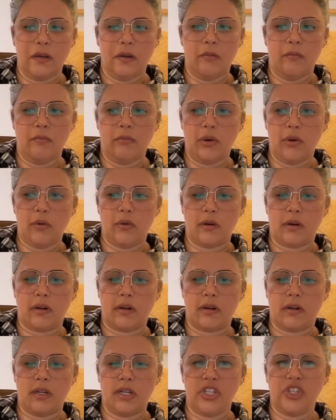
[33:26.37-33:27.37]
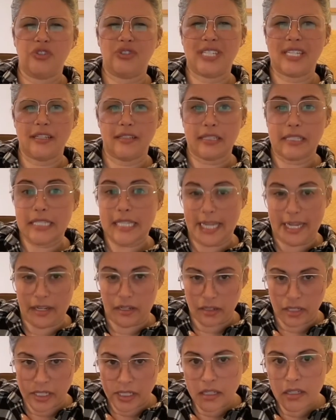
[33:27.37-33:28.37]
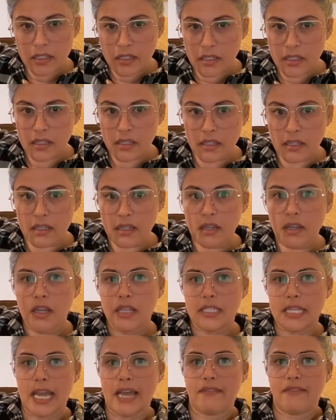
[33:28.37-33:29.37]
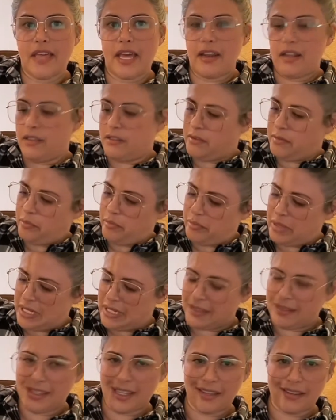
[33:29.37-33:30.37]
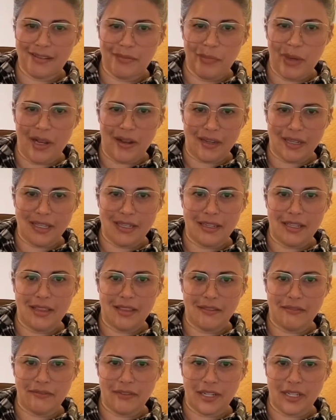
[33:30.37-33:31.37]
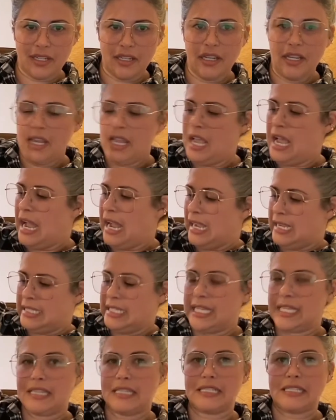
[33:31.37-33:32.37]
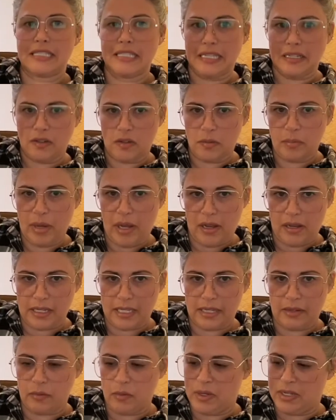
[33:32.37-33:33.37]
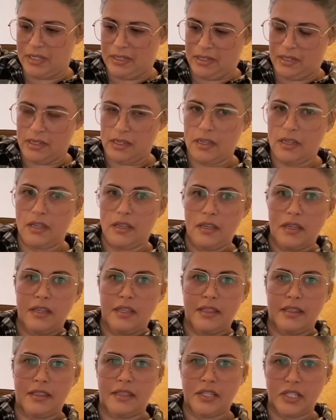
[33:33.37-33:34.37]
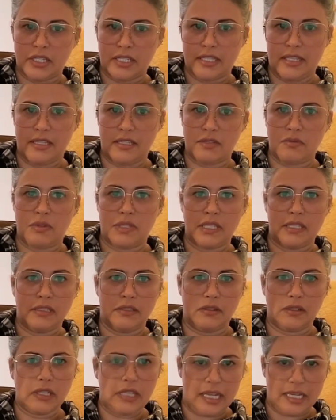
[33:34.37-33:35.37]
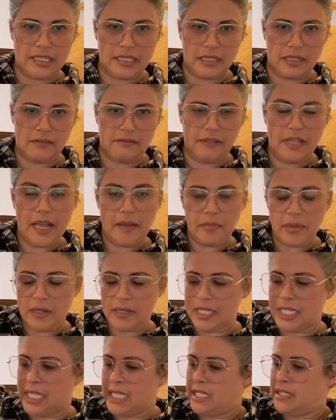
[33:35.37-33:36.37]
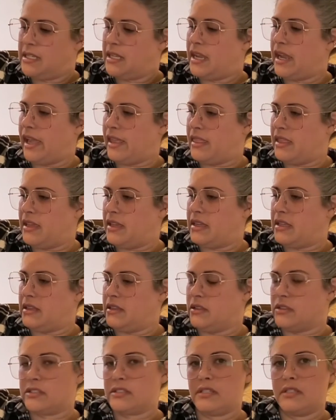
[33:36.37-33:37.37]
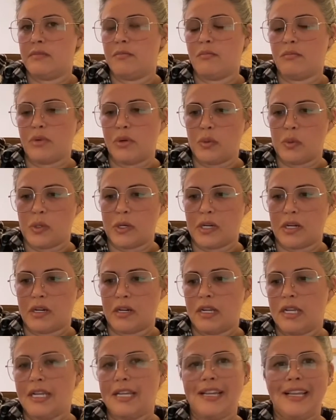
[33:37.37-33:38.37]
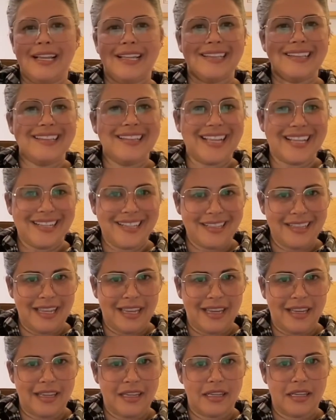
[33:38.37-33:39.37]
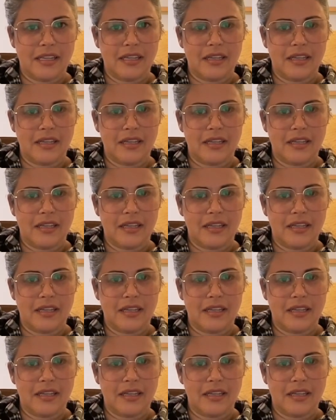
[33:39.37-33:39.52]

more utilitarian to have that other big like pocket in the front. I like the single pocket one, just this with the little classic flap on it. I think it looks more ladylike,